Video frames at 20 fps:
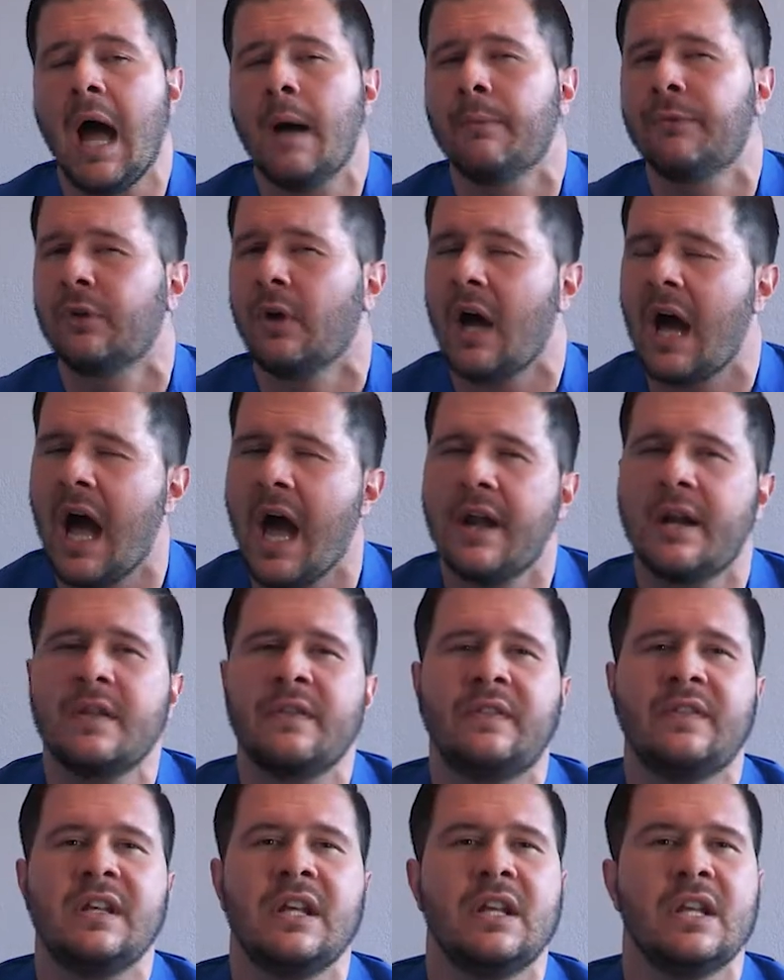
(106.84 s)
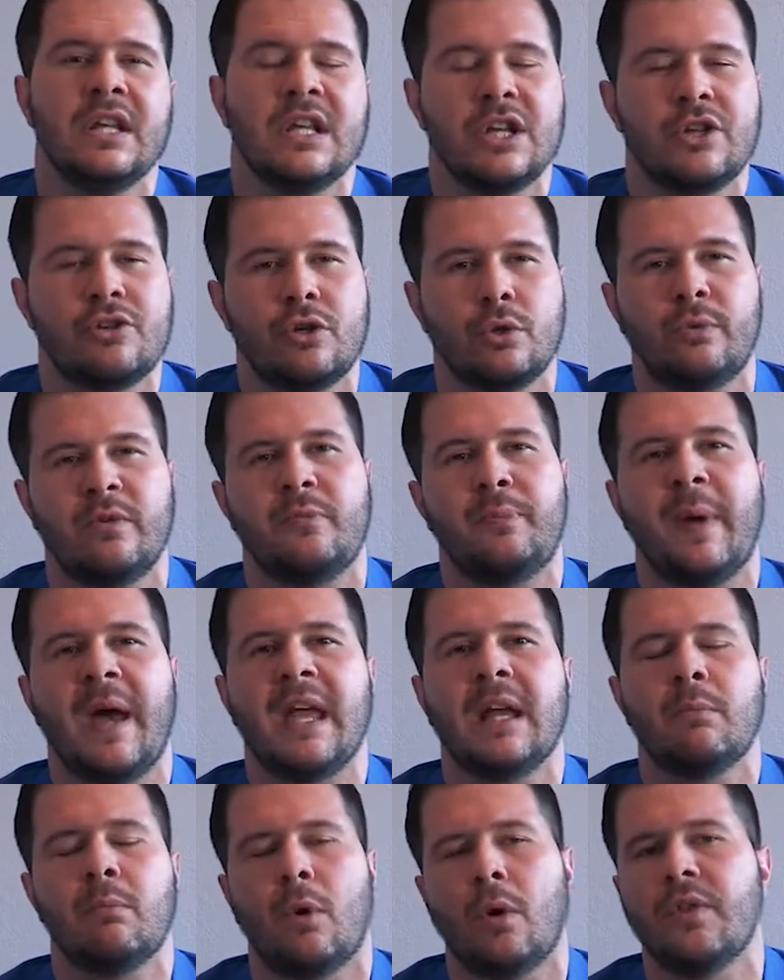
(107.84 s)
So I don't see any issues with
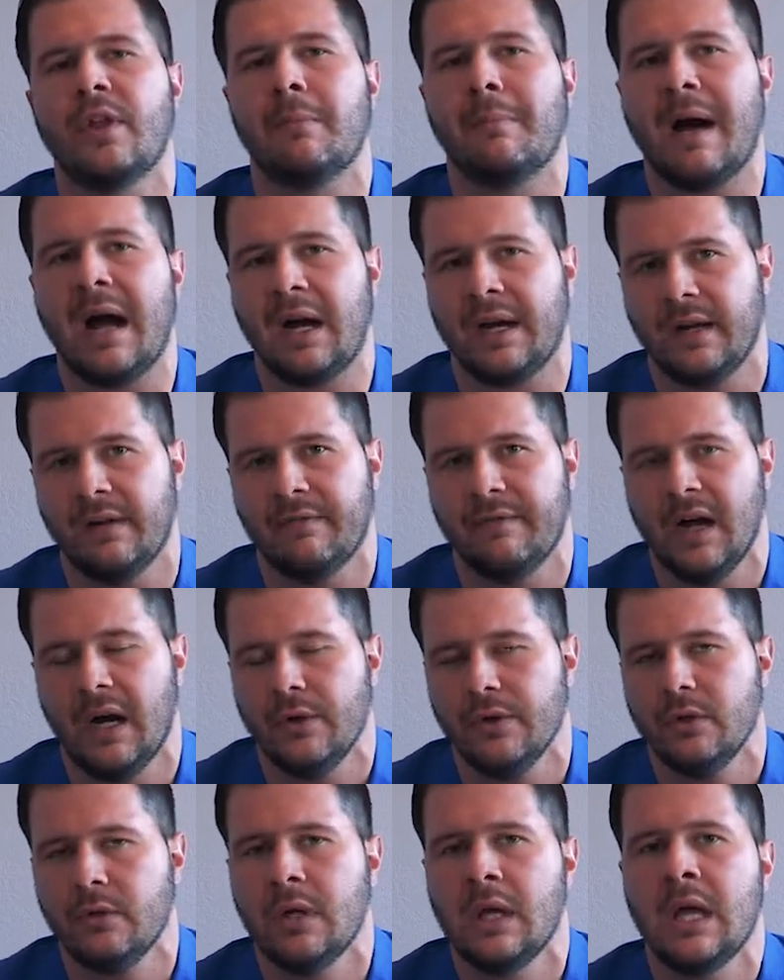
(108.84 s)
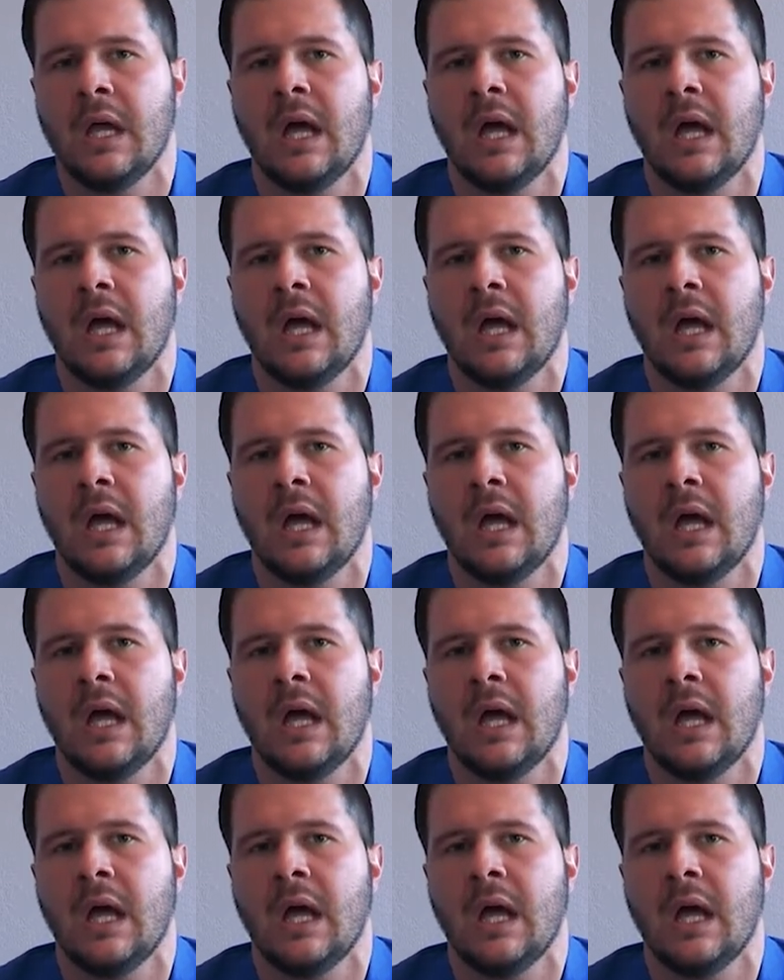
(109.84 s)
paying more than market value.